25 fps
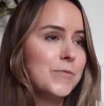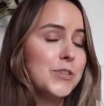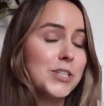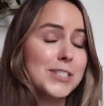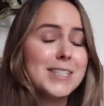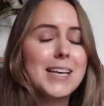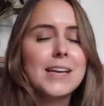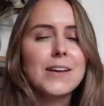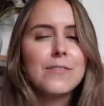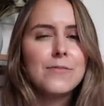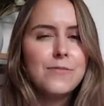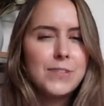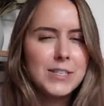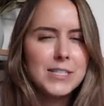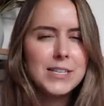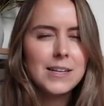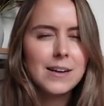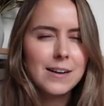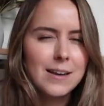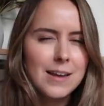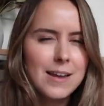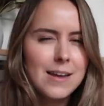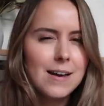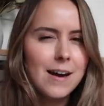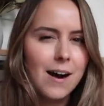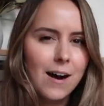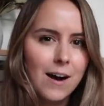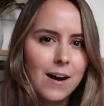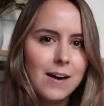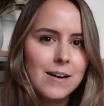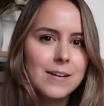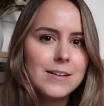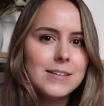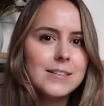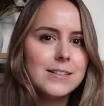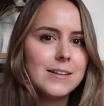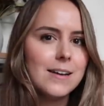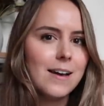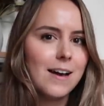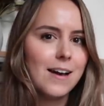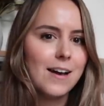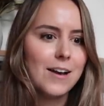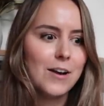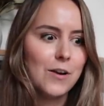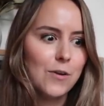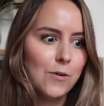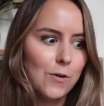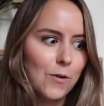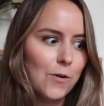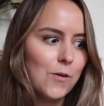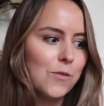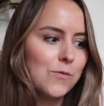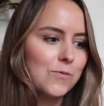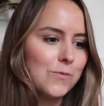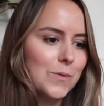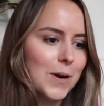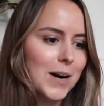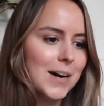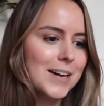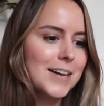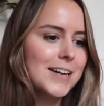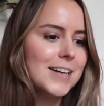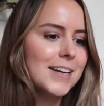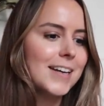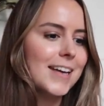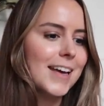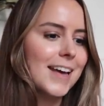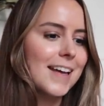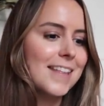Just like physically hard, a lot of work.